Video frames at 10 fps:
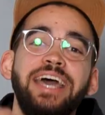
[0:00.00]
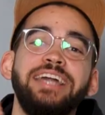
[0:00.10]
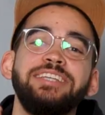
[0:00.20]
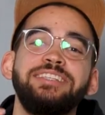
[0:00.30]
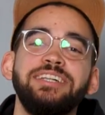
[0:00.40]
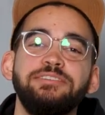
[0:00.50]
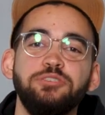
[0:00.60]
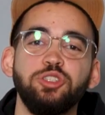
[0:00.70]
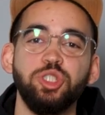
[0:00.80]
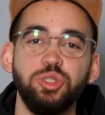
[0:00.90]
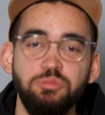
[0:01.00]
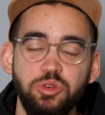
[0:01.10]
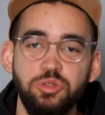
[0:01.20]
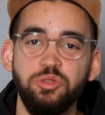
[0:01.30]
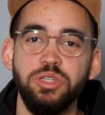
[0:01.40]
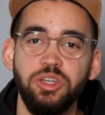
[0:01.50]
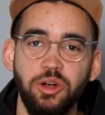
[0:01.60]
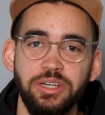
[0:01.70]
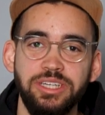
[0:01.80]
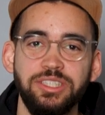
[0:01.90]
and it delivers smooth
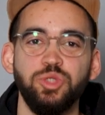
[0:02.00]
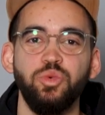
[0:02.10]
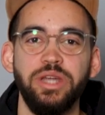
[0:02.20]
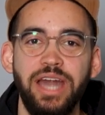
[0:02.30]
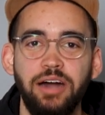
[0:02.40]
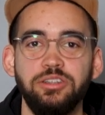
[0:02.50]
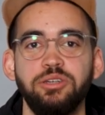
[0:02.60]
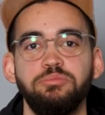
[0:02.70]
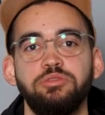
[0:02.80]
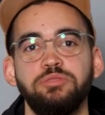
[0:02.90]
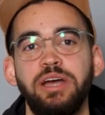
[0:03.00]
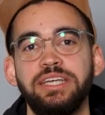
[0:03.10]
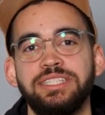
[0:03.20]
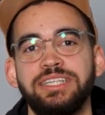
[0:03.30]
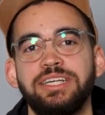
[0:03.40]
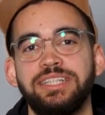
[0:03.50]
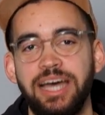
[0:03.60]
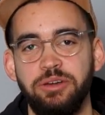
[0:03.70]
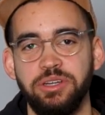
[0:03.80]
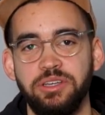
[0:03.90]
recordings without compromising
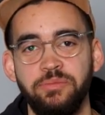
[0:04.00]
clarity.